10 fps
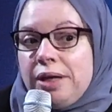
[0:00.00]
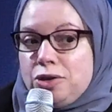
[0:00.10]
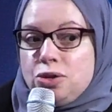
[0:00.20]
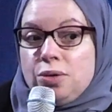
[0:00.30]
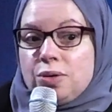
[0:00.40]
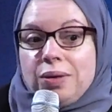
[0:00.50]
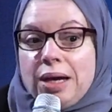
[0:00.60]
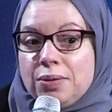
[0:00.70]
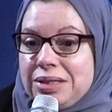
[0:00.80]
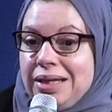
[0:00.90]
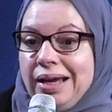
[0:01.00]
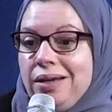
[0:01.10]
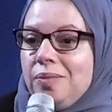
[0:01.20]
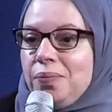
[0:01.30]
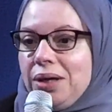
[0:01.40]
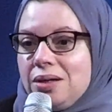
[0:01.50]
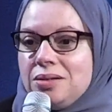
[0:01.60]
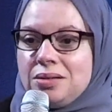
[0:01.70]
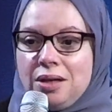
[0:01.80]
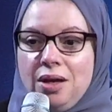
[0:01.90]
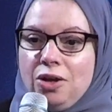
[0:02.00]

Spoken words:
2 or 3 hours a night because